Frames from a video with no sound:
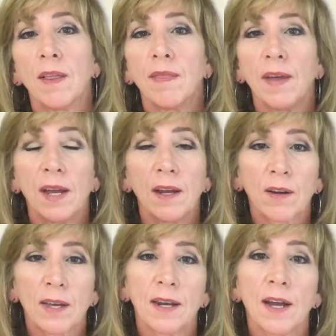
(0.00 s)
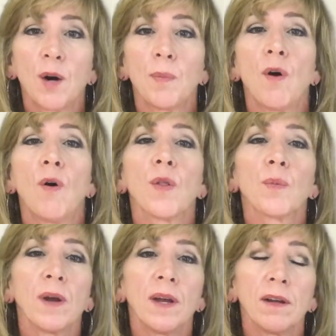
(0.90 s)
they can help all the
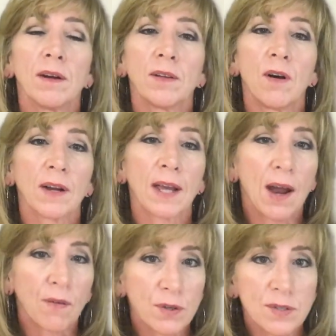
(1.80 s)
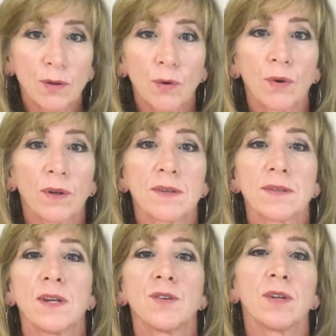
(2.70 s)
way along every single
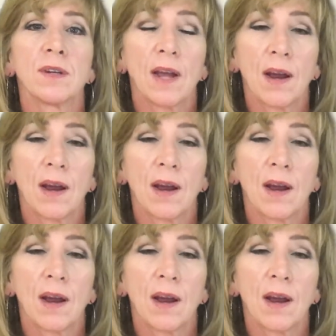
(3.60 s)
organization,